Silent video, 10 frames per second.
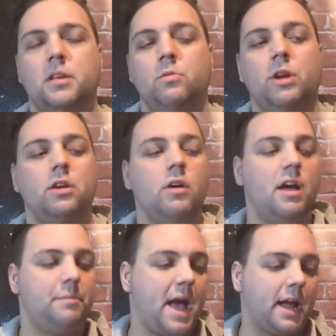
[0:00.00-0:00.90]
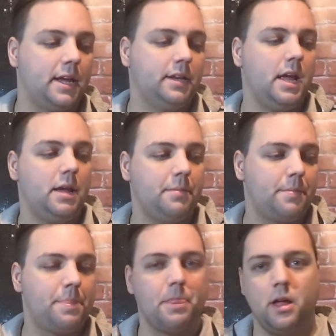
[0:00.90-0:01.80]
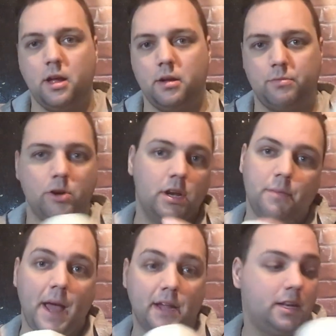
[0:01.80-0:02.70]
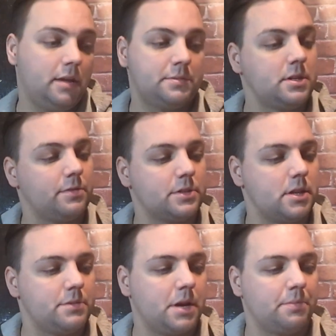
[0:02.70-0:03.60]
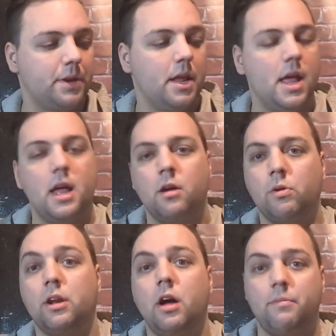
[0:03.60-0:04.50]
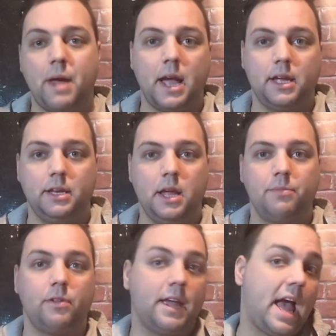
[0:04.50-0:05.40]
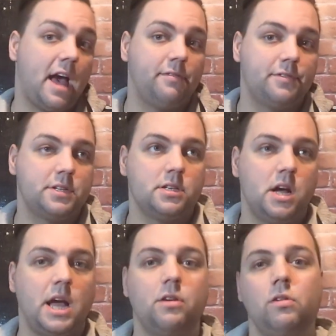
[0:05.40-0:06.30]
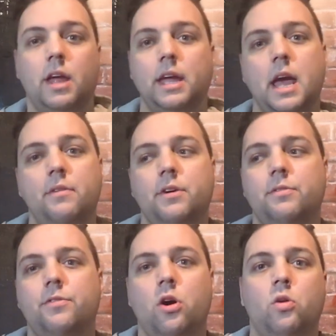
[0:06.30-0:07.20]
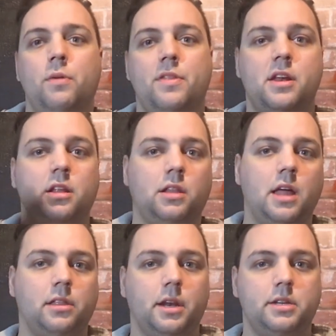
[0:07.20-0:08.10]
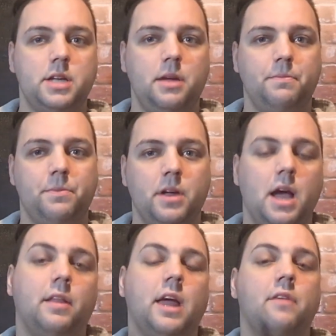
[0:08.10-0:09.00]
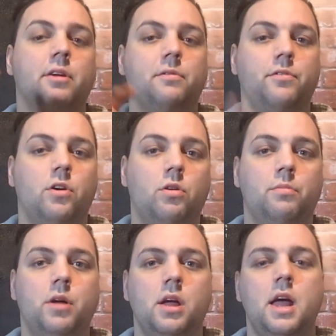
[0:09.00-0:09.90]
when I don't have packing tape, we'll get into packing tape's different subject, but when I don't have packing tape for like hafts, I don't like having foam and then athletic tape. I like having foam,